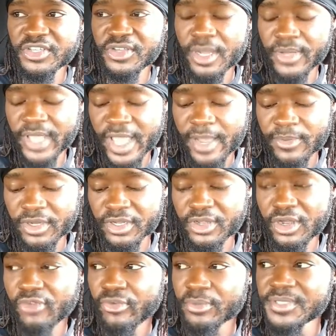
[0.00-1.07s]
Okay, I'm gonna
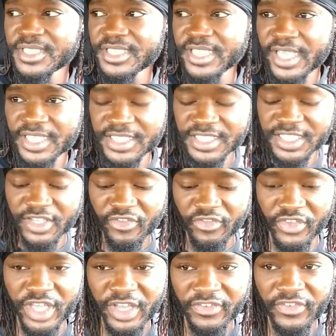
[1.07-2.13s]
go from 6th to
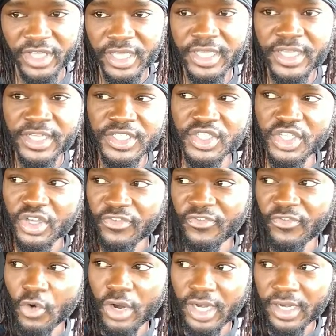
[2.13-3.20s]
5th to
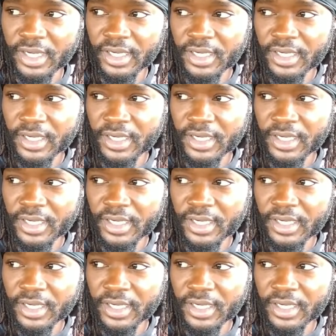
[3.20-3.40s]
4th